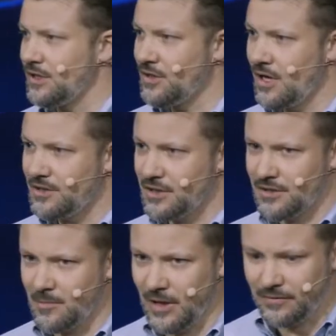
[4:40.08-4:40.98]
is not
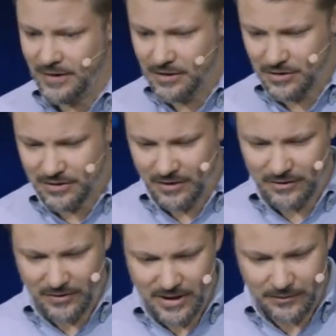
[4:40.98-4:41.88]
just about features on
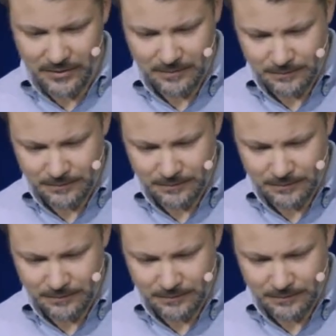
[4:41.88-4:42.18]
the ground.